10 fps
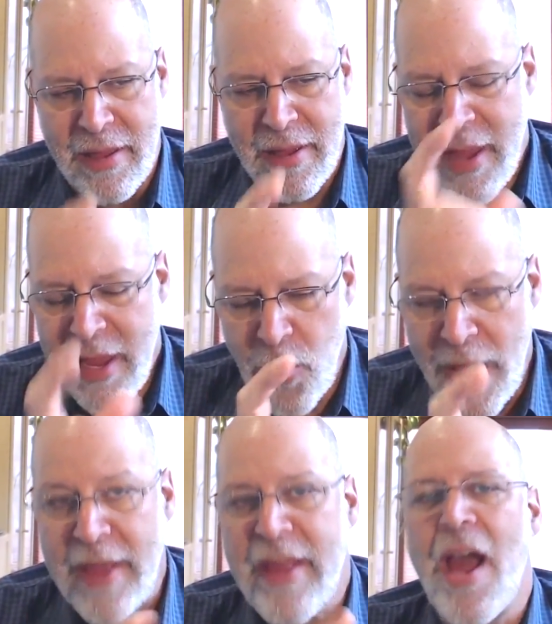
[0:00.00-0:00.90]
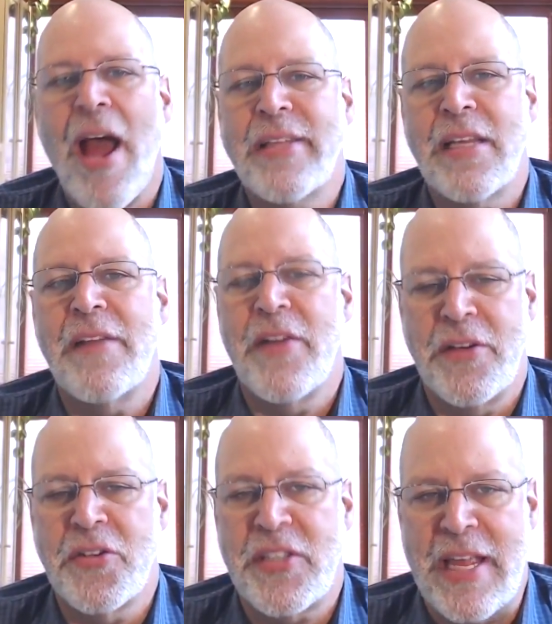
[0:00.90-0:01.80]
in a way, a cognitive
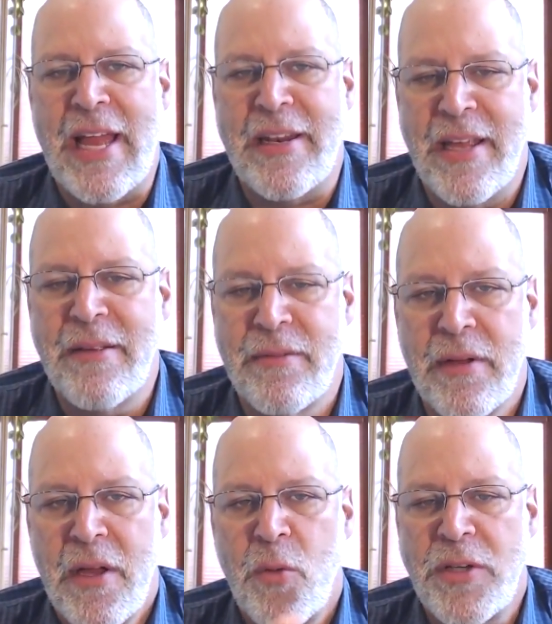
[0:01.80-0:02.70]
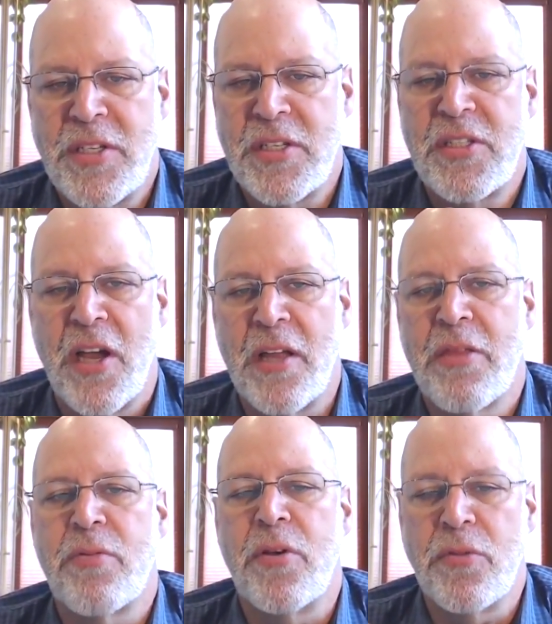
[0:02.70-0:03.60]
understanding, which is
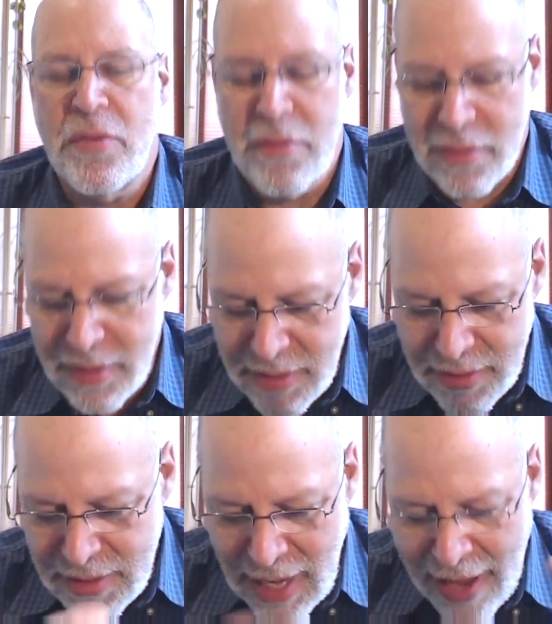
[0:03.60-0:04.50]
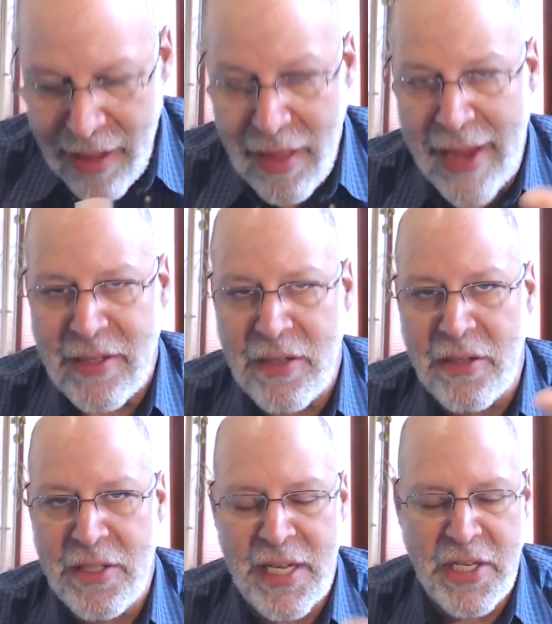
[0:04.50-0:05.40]
through
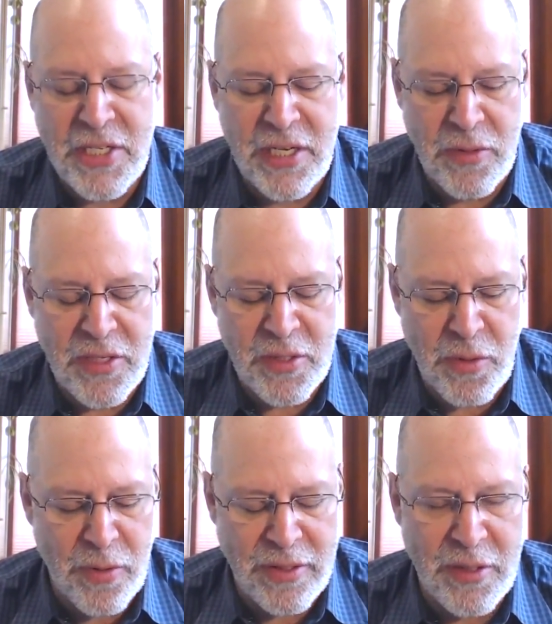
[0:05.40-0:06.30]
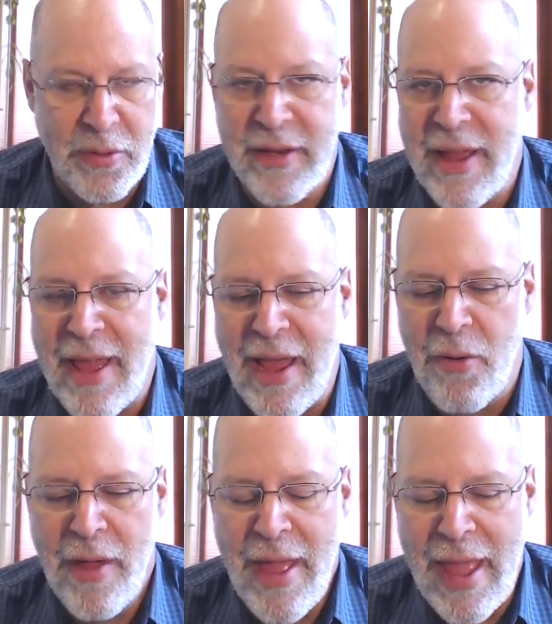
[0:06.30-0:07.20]
dialectical teaching, which is what we're doing
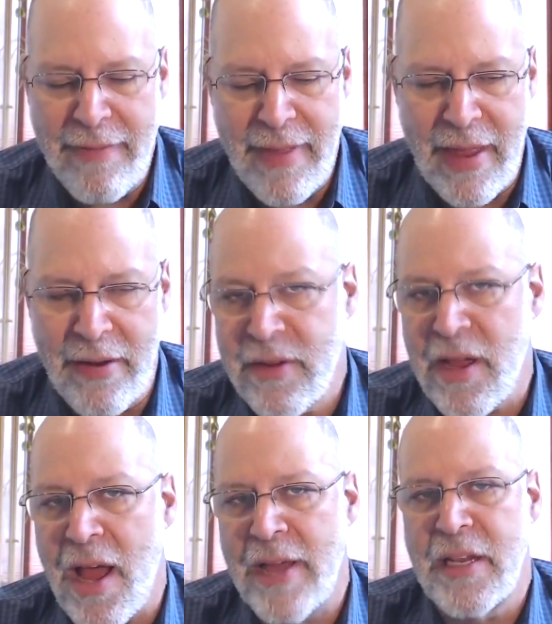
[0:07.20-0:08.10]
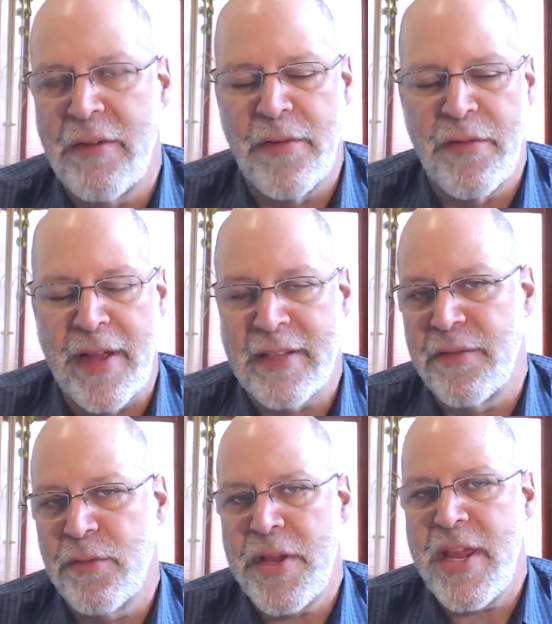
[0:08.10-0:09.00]
now, and then cognitive
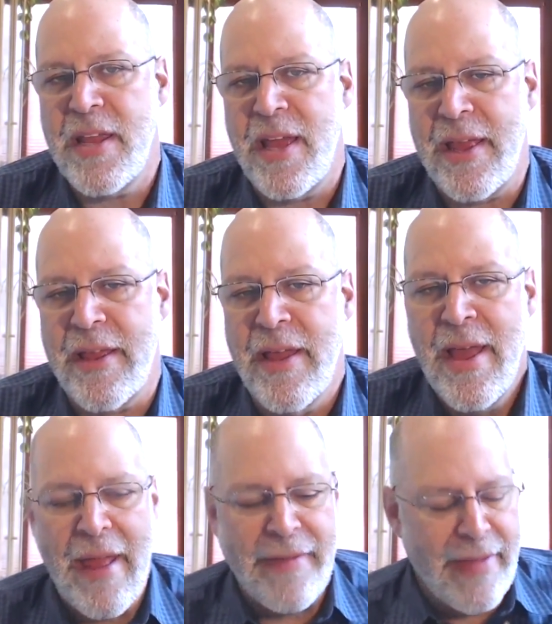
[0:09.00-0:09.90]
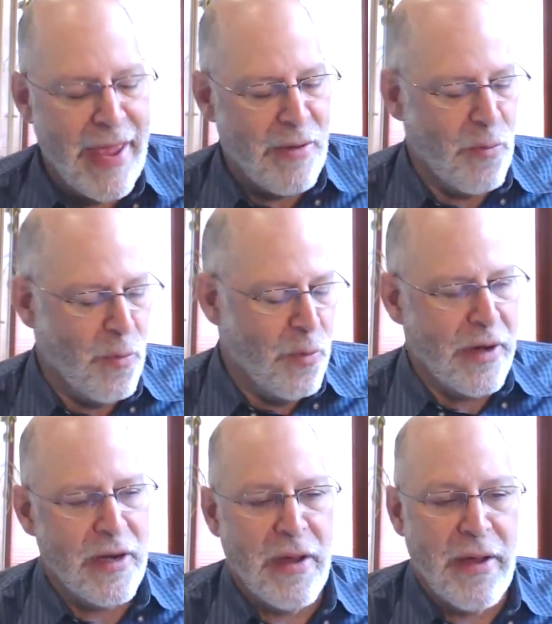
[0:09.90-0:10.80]
reflective reading. And then we're
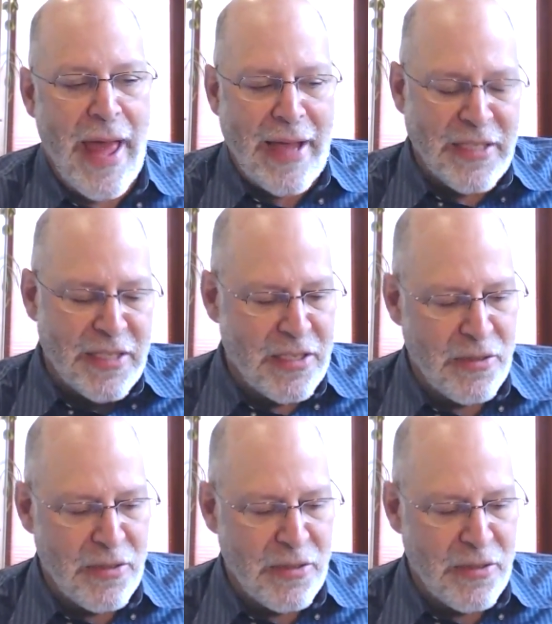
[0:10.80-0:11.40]
going to ask